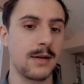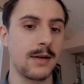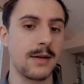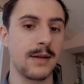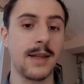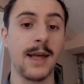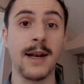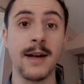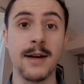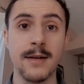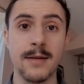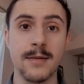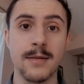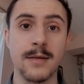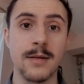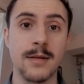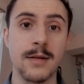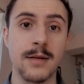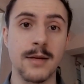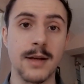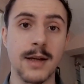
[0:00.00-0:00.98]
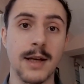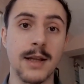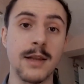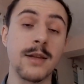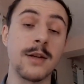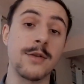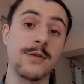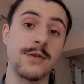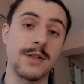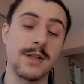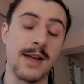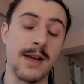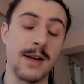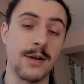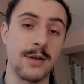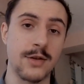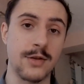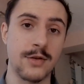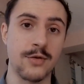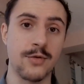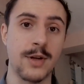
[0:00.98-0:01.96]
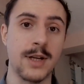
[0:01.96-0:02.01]
Then, in those
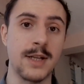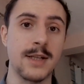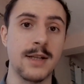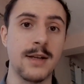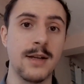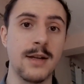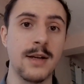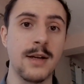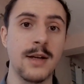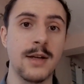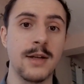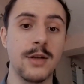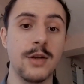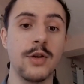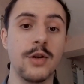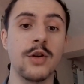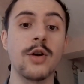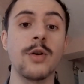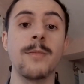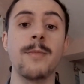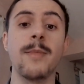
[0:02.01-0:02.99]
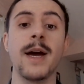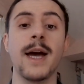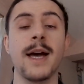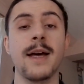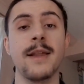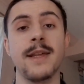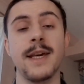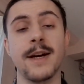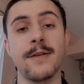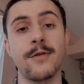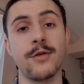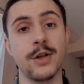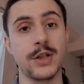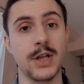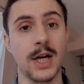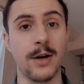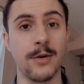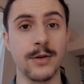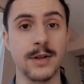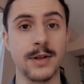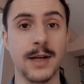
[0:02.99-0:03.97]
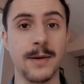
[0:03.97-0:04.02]
strata, you compare the average
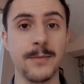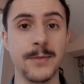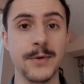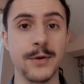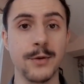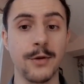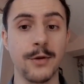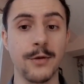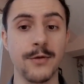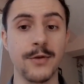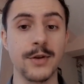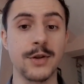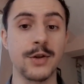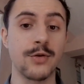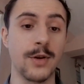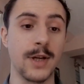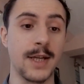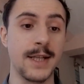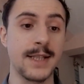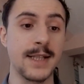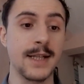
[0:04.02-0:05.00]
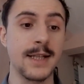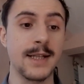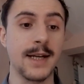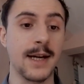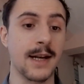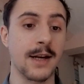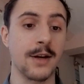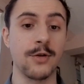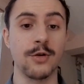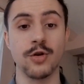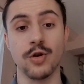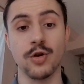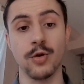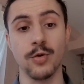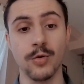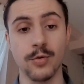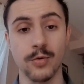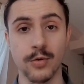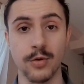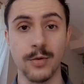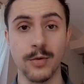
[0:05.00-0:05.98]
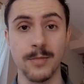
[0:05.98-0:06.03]
outcomes of the treated and control
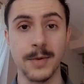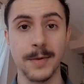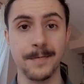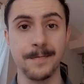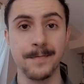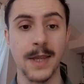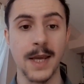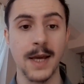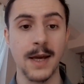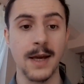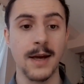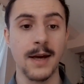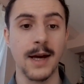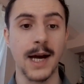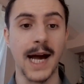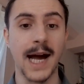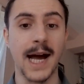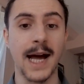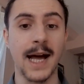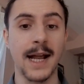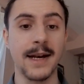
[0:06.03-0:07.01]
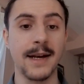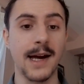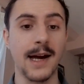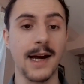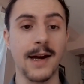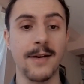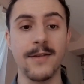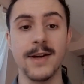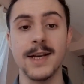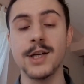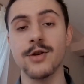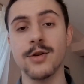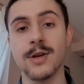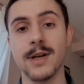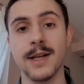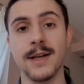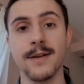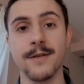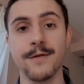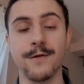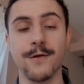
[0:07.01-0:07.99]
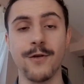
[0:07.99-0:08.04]
group and
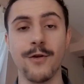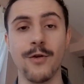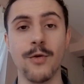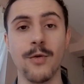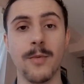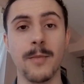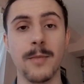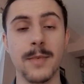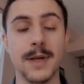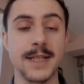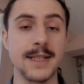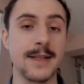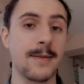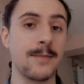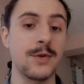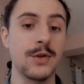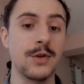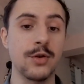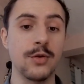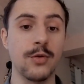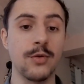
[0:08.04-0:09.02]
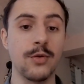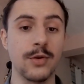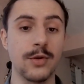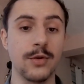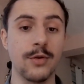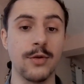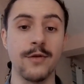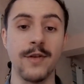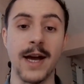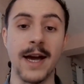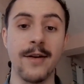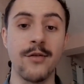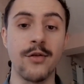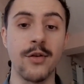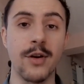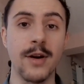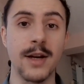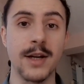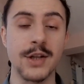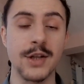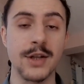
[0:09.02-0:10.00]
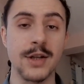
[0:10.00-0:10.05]
eventually form some sort of
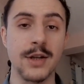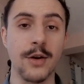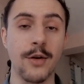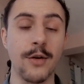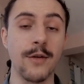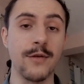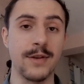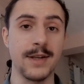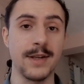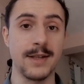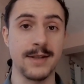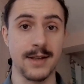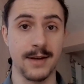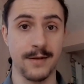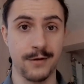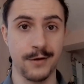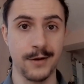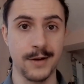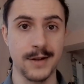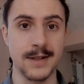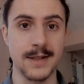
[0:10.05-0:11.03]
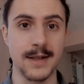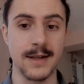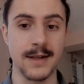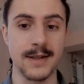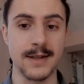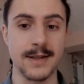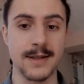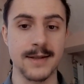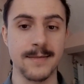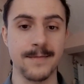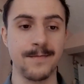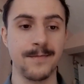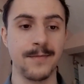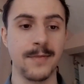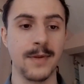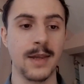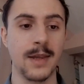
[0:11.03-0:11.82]
average of these differences.